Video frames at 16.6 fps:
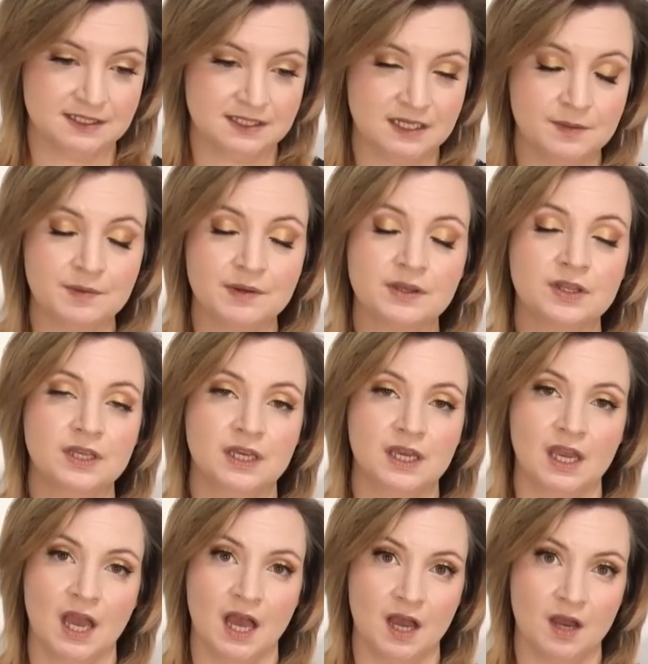Typically
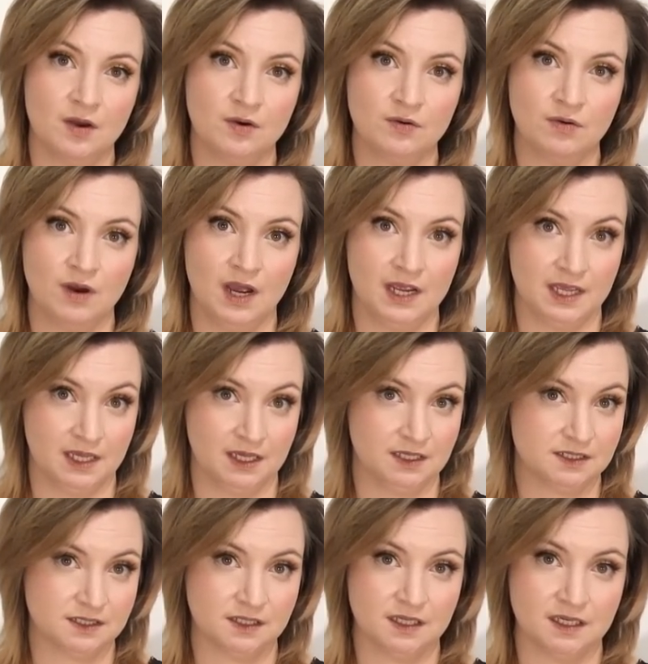how I
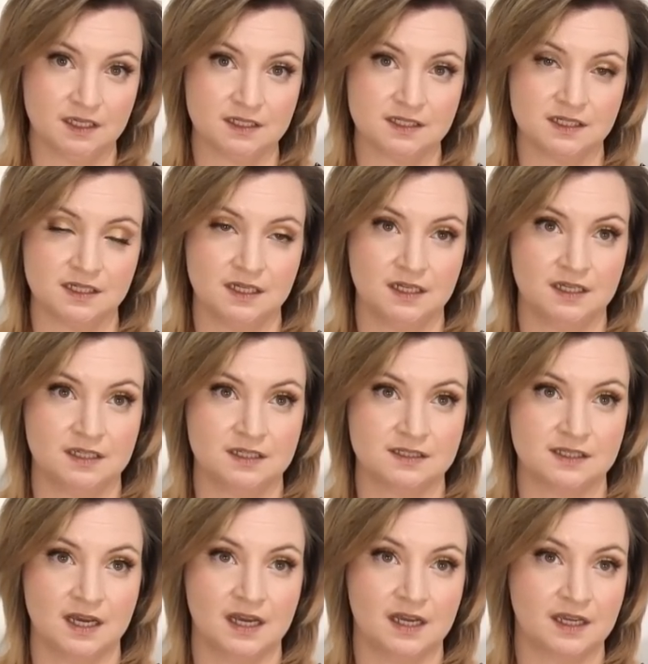handle it
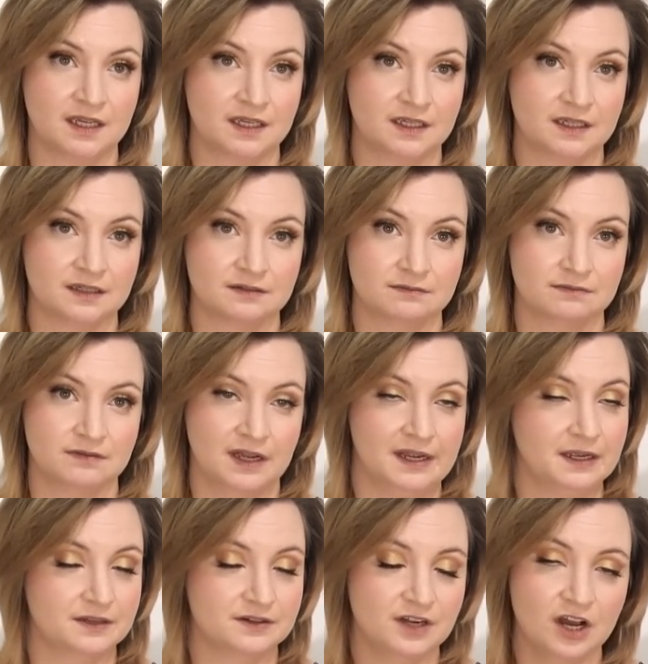is I, I
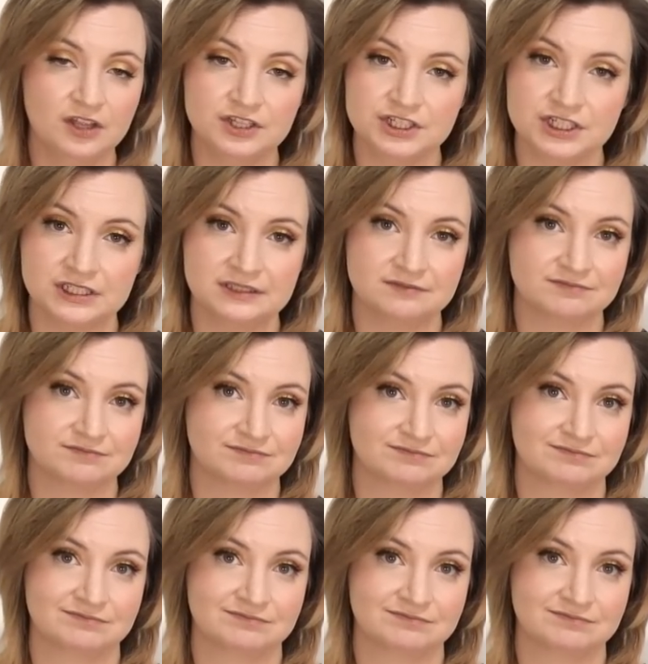acknowledge it,